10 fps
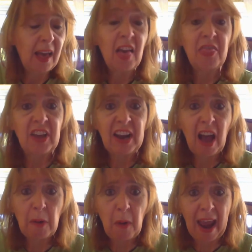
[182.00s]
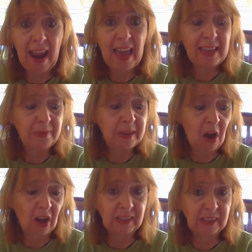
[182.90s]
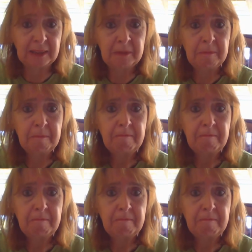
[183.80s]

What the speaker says: that I wear in the garden,